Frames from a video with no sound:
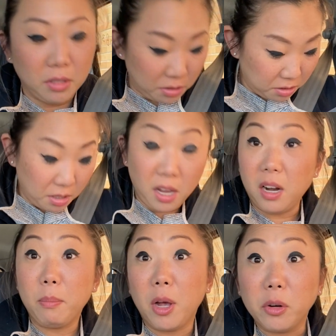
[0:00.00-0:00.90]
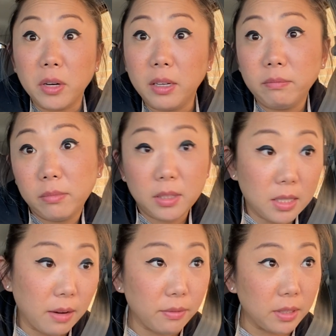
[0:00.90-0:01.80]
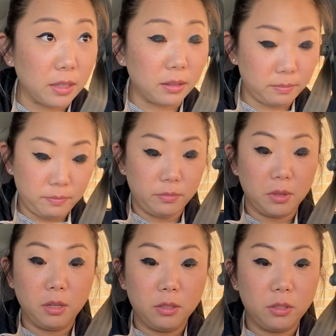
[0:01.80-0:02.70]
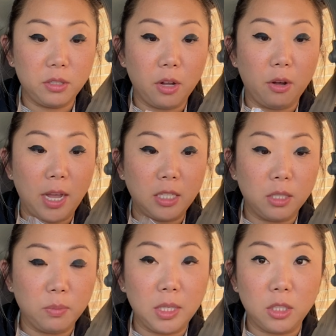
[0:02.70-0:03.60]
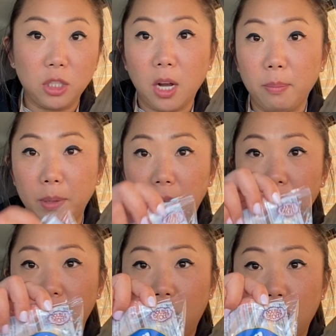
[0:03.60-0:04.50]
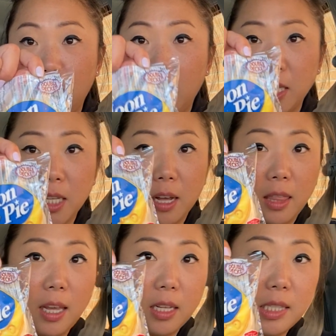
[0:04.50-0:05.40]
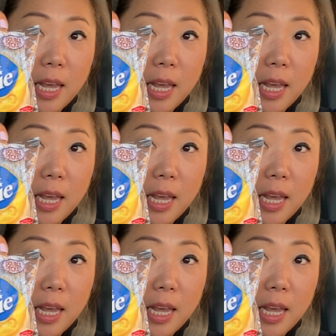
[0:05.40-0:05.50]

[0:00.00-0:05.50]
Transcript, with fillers: So, and I'm hungry. It's time for dinner. So I just went shopping and I saw this